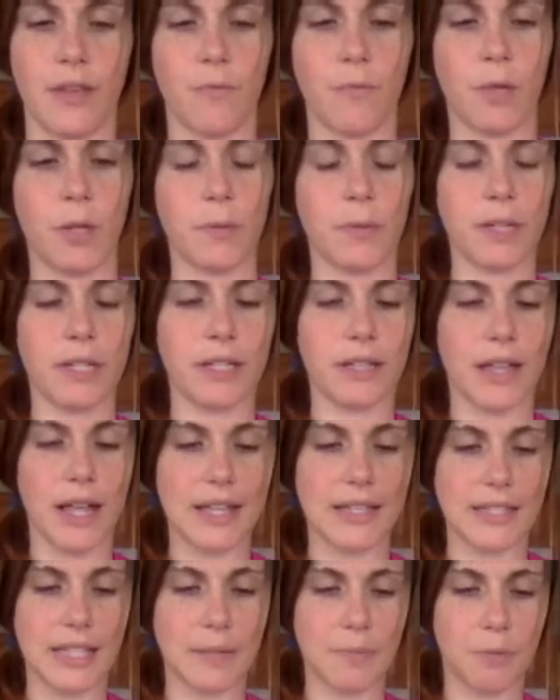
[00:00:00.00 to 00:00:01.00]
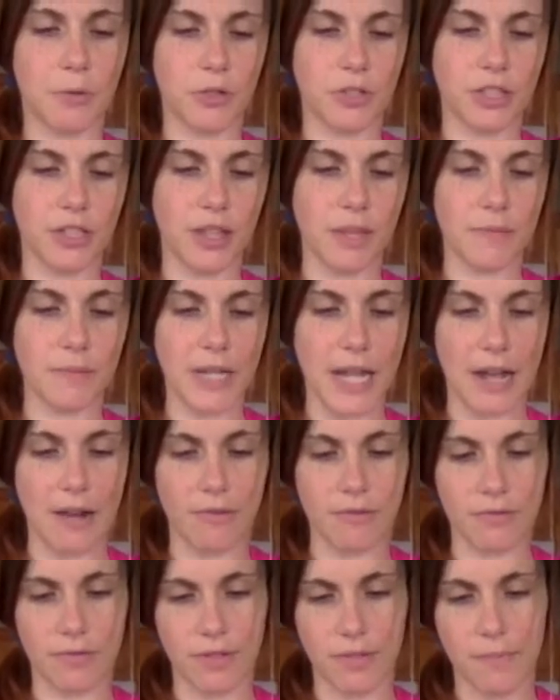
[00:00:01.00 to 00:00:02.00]
If we were in class, I'd push them
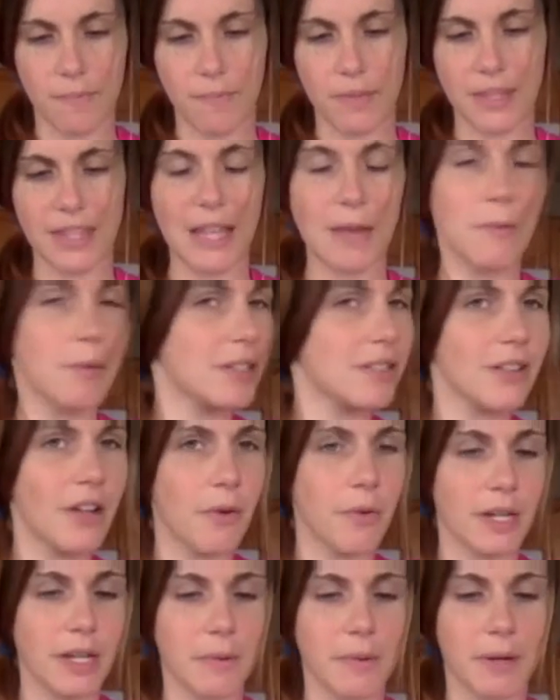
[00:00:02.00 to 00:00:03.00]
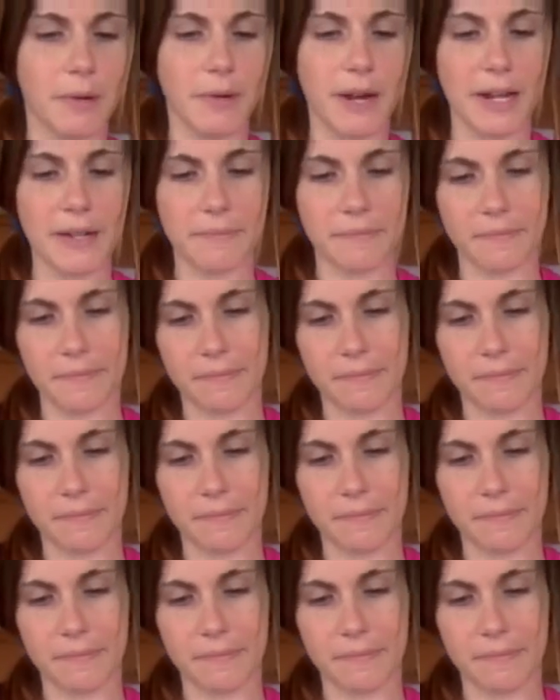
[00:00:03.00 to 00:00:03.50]
down, but they wouldn't go anywhere, right?